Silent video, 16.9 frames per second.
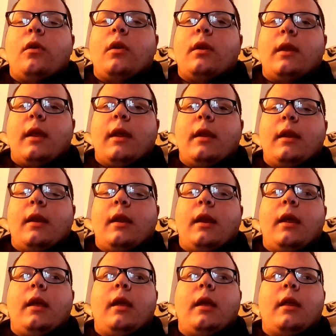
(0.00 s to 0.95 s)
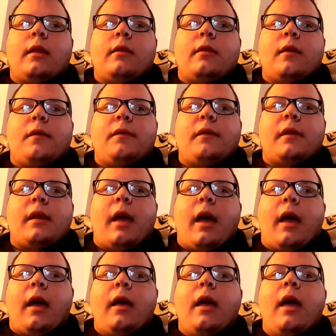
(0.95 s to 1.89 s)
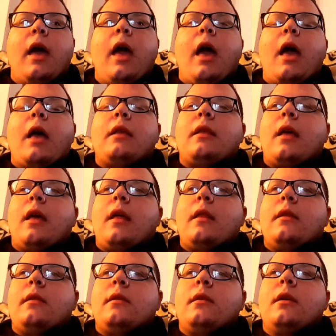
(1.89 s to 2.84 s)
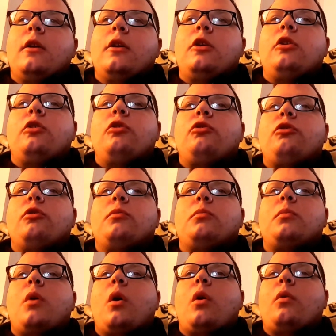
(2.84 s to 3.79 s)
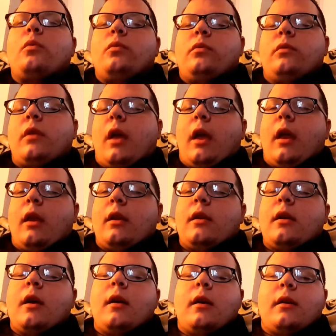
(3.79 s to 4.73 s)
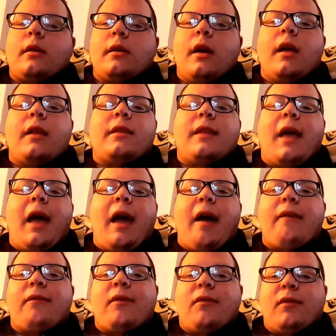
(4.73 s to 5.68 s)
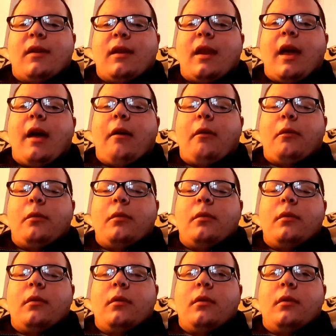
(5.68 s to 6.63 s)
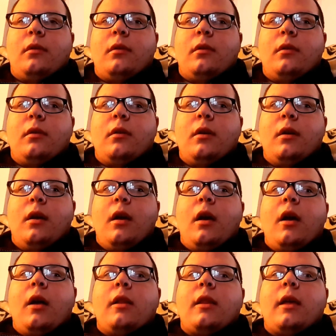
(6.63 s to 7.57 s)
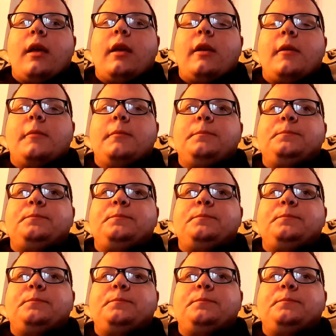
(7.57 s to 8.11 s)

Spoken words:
on editing and stuff like that, and then YouTube goes and cuts half of it out. Like,